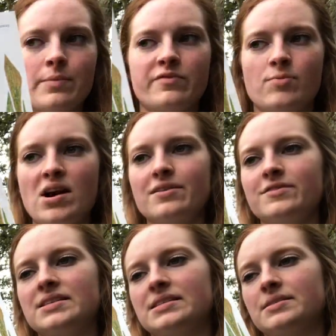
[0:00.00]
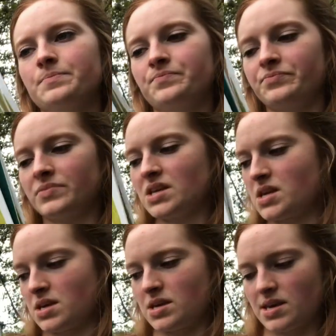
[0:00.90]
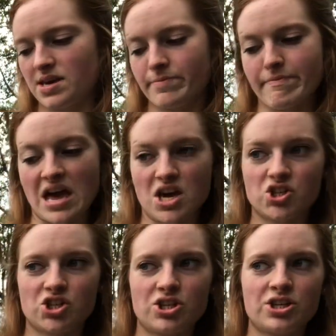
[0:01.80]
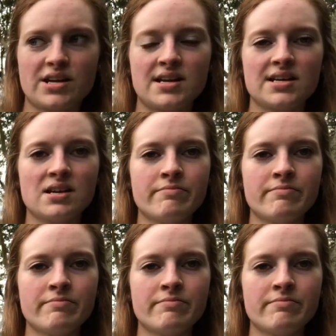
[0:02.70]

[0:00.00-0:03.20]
up for breakfast. He measured and he